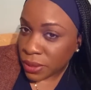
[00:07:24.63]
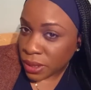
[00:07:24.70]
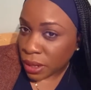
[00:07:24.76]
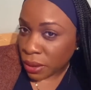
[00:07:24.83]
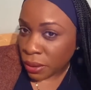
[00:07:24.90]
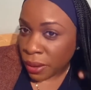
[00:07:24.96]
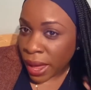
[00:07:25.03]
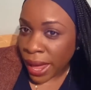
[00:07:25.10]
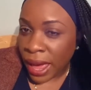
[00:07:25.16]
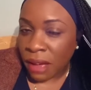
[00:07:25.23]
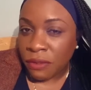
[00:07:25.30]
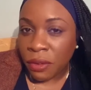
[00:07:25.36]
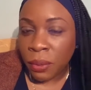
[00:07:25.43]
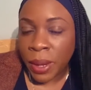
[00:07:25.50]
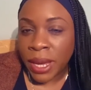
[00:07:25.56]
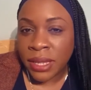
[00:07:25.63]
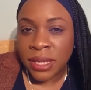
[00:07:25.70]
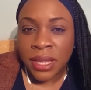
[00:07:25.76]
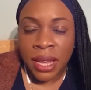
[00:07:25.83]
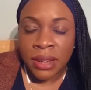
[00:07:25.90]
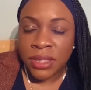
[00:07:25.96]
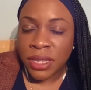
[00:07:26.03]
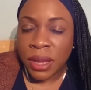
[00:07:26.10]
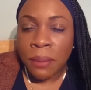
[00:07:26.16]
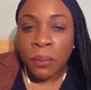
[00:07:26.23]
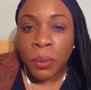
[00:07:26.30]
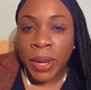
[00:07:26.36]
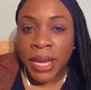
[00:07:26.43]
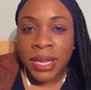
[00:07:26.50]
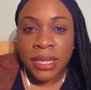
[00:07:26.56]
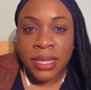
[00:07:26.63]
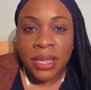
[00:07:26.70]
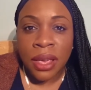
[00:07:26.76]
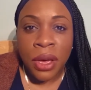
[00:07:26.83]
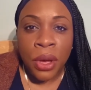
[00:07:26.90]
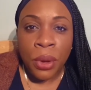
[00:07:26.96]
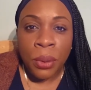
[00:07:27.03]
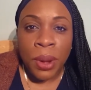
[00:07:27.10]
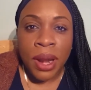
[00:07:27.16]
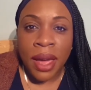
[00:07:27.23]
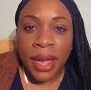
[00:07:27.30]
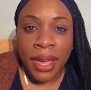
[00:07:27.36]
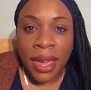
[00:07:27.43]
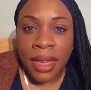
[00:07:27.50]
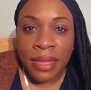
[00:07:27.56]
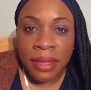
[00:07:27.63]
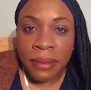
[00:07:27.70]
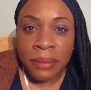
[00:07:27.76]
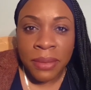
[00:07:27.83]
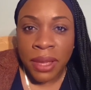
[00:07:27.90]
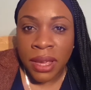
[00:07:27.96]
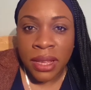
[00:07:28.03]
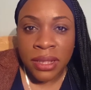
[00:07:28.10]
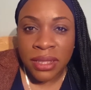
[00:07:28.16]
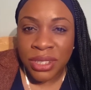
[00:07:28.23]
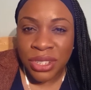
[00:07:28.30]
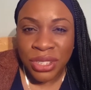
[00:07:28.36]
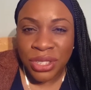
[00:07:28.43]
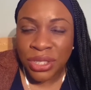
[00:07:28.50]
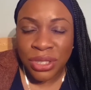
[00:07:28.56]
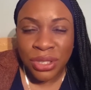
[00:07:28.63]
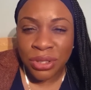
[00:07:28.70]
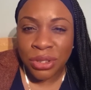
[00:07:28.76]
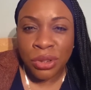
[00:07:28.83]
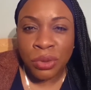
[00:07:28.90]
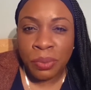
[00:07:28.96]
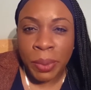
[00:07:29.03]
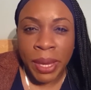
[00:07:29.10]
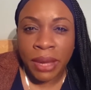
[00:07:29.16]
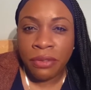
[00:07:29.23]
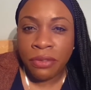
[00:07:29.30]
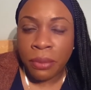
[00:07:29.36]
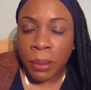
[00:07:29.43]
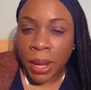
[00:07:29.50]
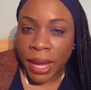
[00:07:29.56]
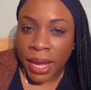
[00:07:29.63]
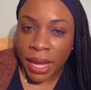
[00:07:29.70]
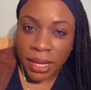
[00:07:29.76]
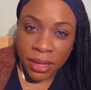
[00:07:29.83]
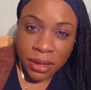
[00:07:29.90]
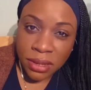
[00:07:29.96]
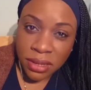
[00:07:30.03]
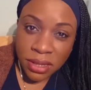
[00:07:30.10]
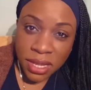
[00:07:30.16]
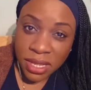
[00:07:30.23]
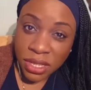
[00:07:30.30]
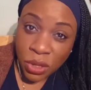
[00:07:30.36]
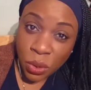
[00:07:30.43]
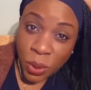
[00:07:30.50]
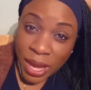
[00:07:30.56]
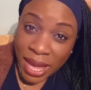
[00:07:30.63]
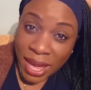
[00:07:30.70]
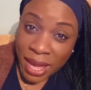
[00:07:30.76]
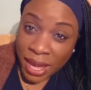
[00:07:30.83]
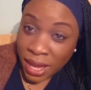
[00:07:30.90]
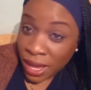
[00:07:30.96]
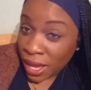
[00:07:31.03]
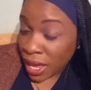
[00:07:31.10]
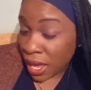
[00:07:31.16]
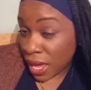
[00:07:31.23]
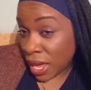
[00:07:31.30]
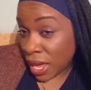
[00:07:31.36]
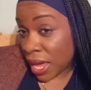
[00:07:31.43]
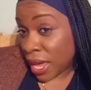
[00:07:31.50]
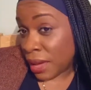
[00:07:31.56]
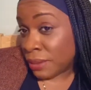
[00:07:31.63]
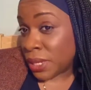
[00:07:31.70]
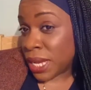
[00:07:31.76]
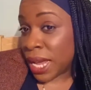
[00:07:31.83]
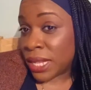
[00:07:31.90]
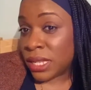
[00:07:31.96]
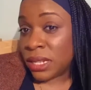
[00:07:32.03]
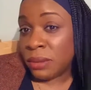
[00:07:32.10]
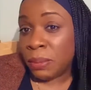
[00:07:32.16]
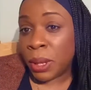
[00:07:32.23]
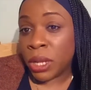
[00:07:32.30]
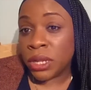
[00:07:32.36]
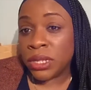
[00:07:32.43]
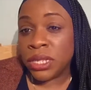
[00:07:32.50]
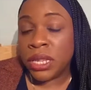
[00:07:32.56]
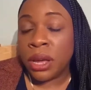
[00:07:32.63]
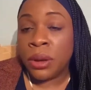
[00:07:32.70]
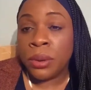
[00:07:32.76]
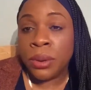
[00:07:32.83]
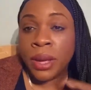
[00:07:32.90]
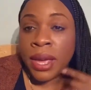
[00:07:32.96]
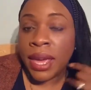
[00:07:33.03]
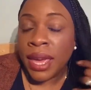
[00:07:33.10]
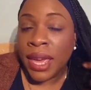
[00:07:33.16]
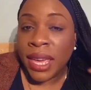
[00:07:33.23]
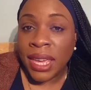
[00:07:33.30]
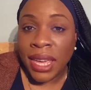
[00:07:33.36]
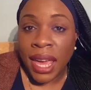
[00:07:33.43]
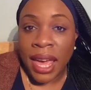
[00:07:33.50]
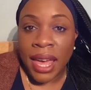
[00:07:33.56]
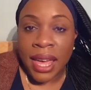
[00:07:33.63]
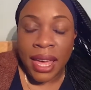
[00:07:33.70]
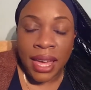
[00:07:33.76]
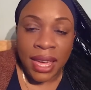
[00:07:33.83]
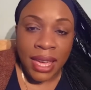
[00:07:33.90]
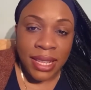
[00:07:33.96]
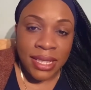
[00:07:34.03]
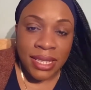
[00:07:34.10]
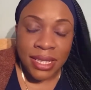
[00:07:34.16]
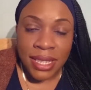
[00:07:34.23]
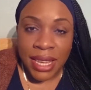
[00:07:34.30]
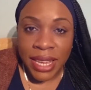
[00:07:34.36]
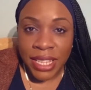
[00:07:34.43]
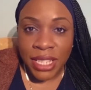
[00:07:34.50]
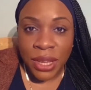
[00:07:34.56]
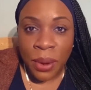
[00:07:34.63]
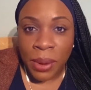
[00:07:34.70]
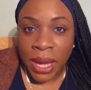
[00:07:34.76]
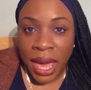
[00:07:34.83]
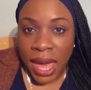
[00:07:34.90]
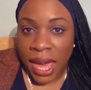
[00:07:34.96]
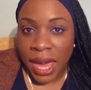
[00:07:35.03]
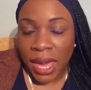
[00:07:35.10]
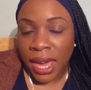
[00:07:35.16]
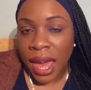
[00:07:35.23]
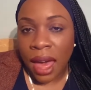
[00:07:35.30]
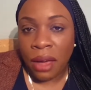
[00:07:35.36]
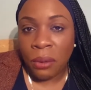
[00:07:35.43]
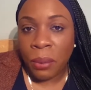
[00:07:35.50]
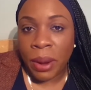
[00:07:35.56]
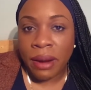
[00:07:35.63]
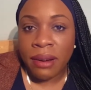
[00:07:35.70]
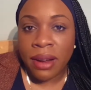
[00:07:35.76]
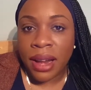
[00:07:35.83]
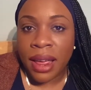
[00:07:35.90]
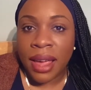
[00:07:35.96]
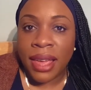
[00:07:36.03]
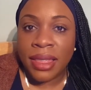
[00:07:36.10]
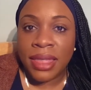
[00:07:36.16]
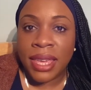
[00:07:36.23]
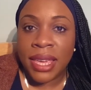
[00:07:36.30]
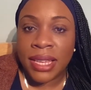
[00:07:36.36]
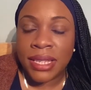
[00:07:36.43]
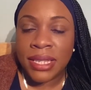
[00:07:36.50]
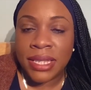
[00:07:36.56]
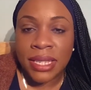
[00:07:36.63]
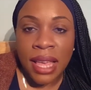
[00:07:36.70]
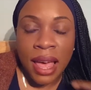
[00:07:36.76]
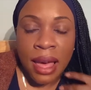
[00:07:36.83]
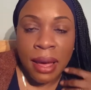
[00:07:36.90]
So I have a way. There's some wigs, when I get them, they're just too big for my head because there's no hair to add to the bulk. So yeah, it's okay. I'll wear it like this.